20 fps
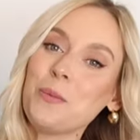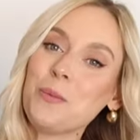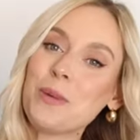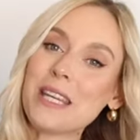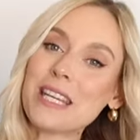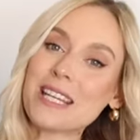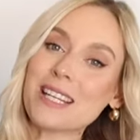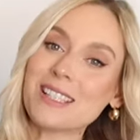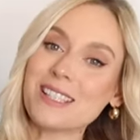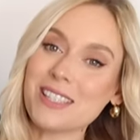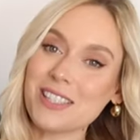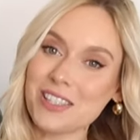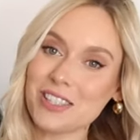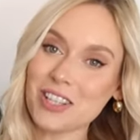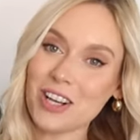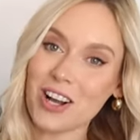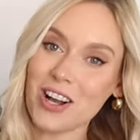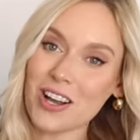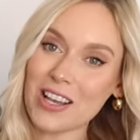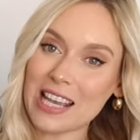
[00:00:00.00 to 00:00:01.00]
we can
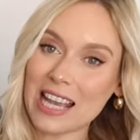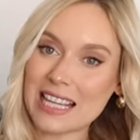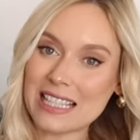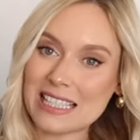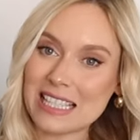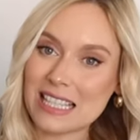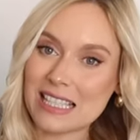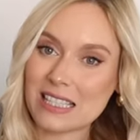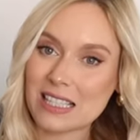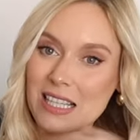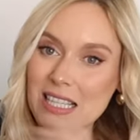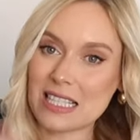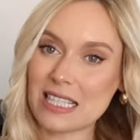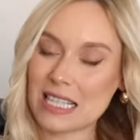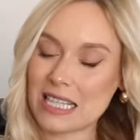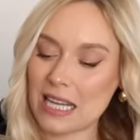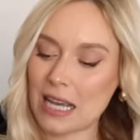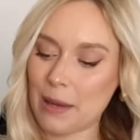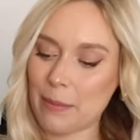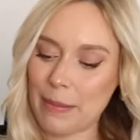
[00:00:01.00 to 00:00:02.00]
start getting
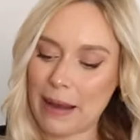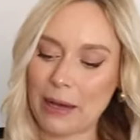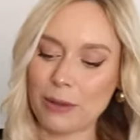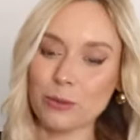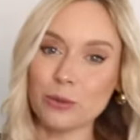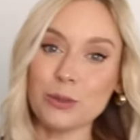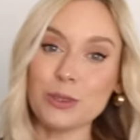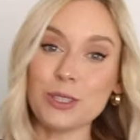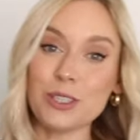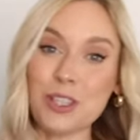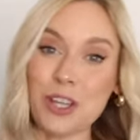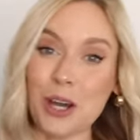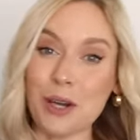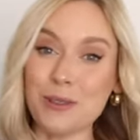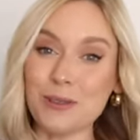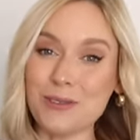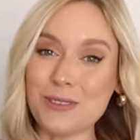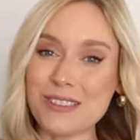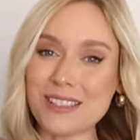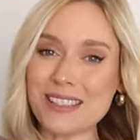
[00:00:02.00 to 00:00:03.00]
excited about
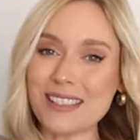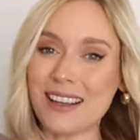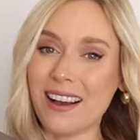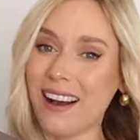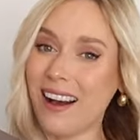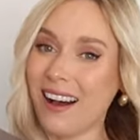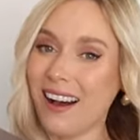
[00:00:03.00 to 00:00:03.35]
coats.